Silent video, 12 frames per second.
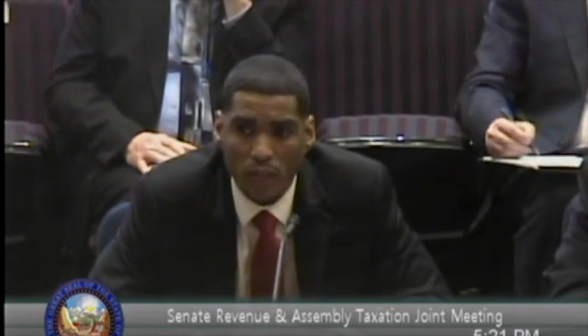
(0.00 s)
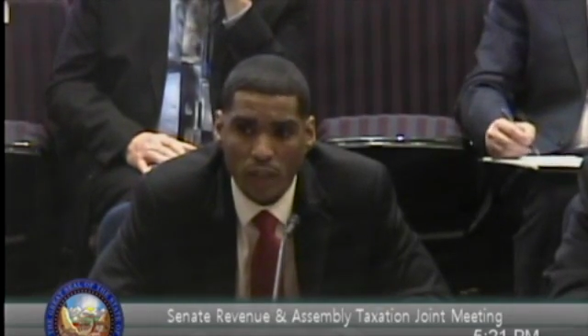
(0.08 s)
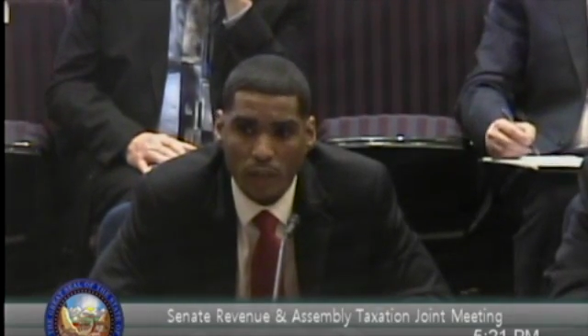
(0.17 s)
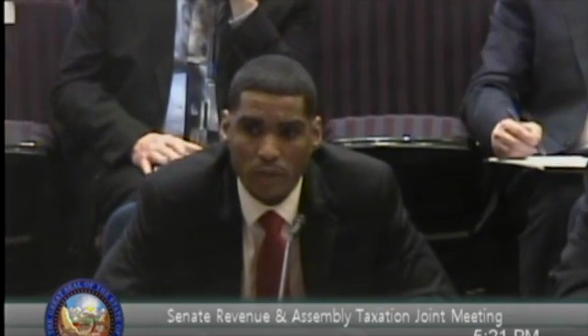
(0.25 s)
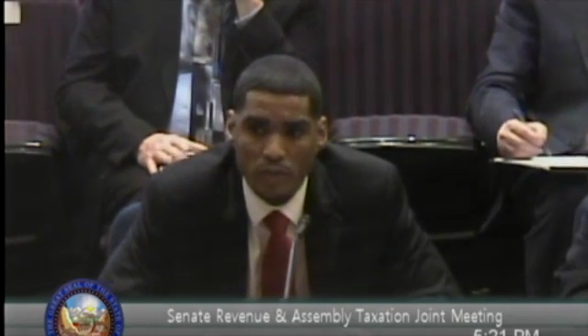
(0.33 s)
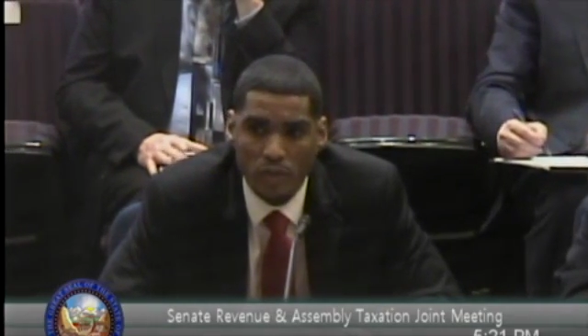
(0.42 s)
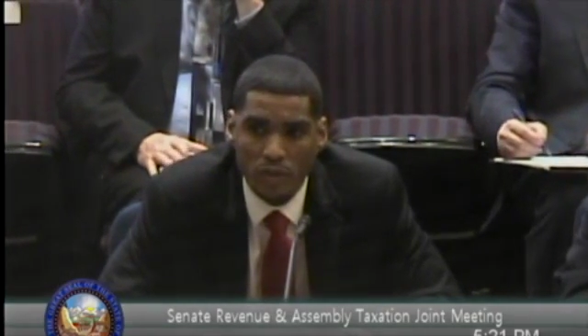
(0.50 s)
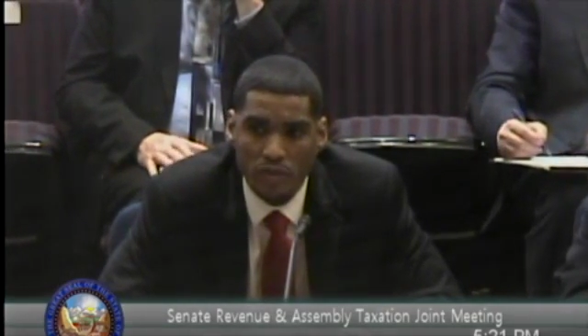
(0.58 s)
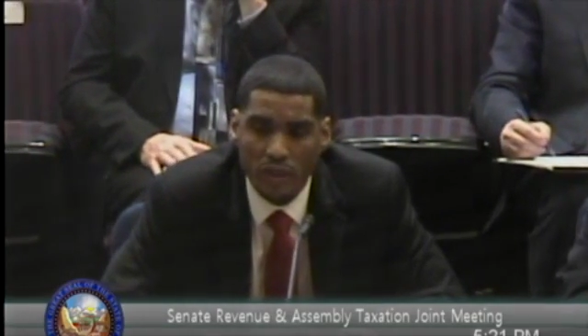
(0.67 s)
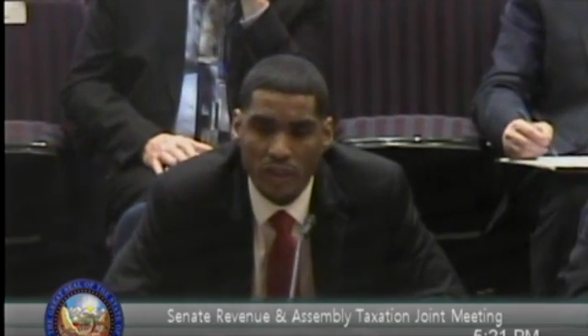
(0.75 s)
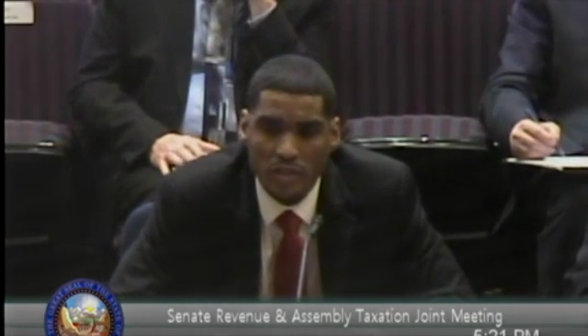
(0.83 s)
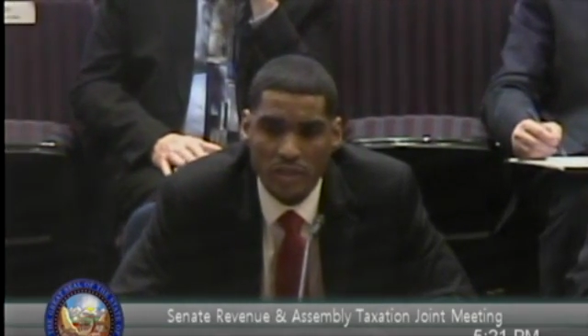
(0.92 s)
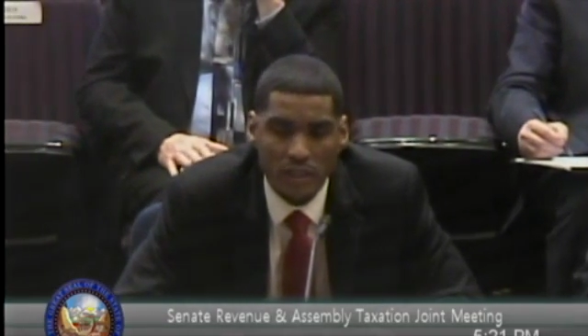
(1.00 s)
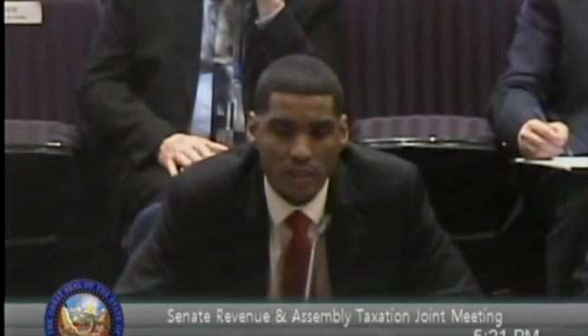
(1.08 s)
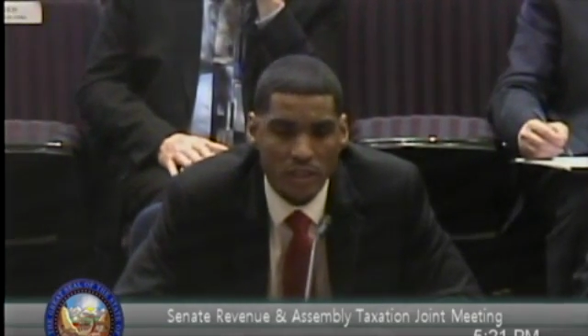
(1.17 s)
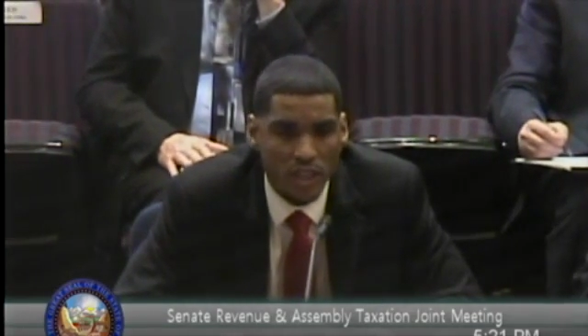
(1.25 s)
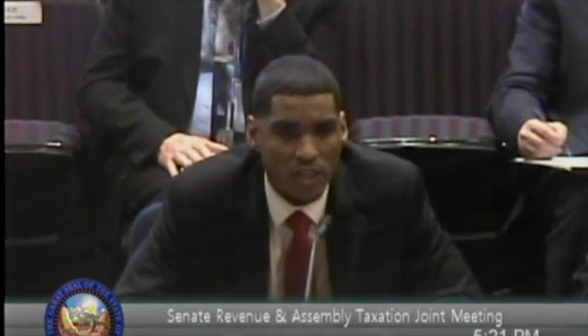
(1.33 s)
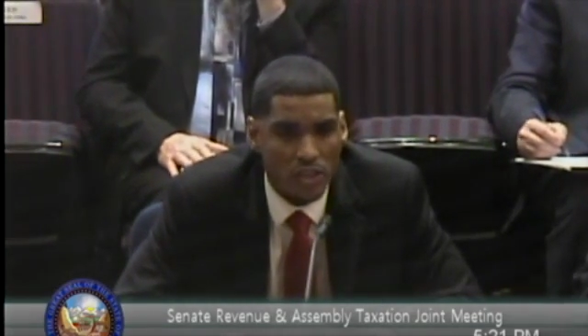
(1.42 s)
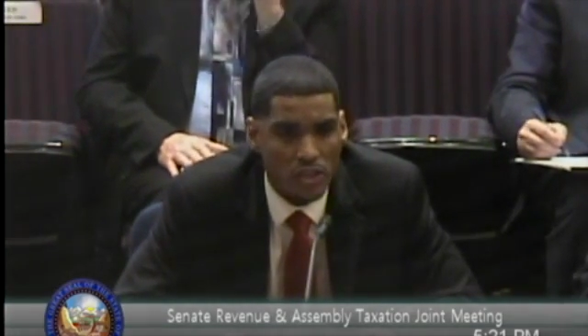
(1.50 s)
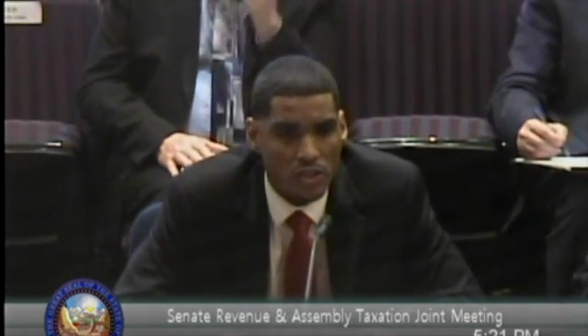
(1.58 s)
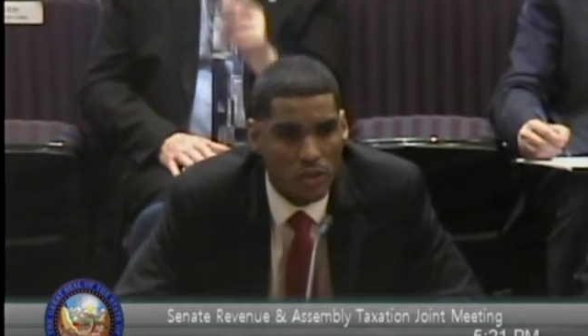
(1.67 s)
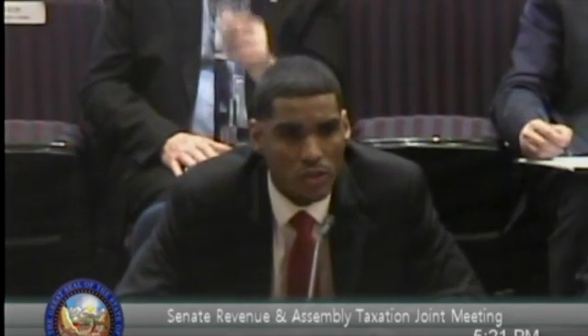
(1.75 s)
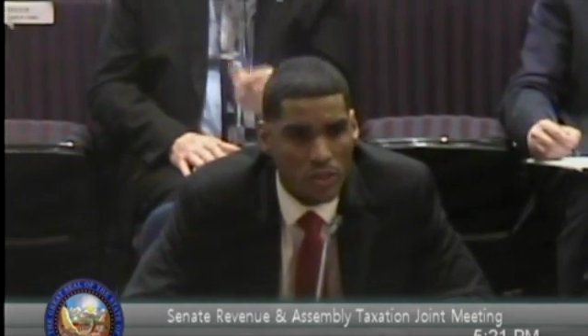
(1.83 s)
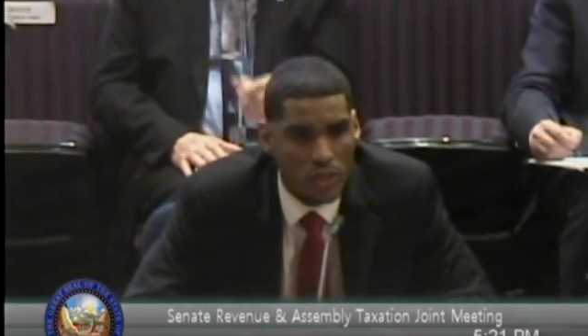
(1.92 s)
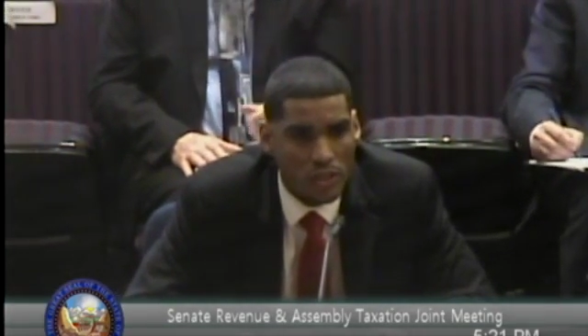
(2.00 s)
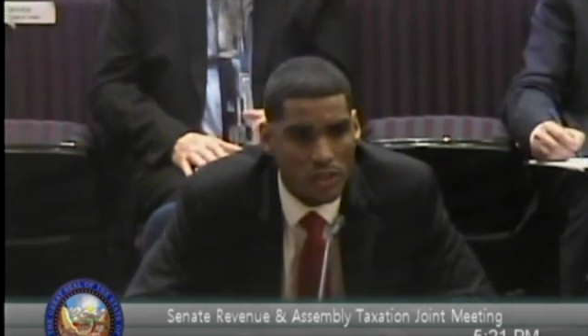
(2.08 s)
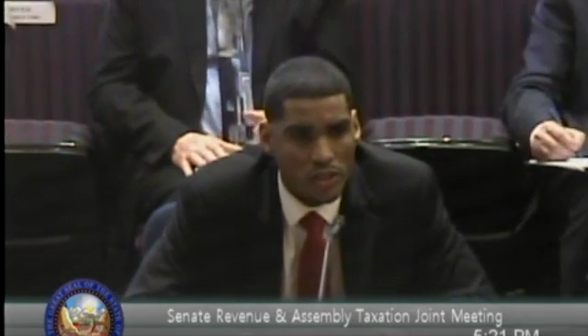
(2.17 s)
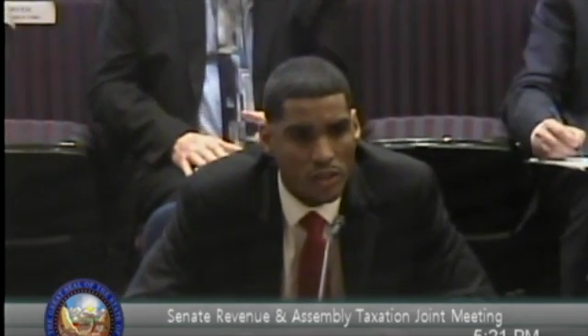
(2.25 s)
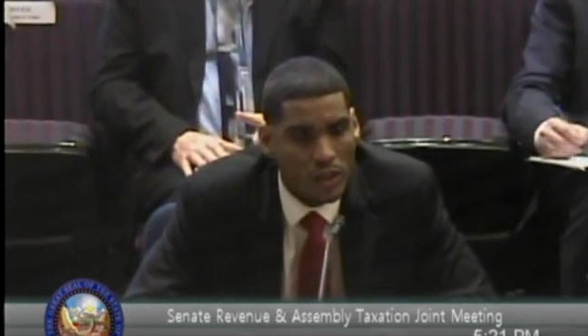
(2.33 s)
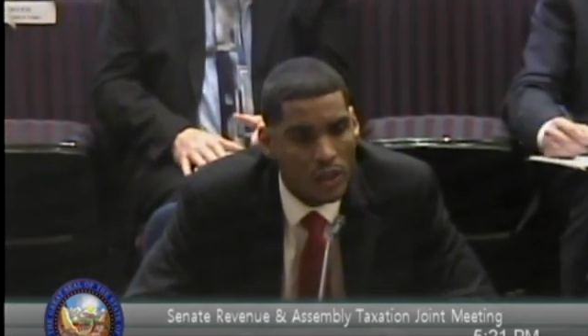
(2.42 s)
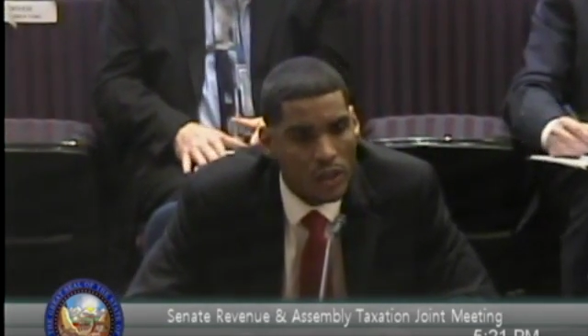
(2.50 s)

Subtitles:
Lobbyist for the Nevada State Education Association.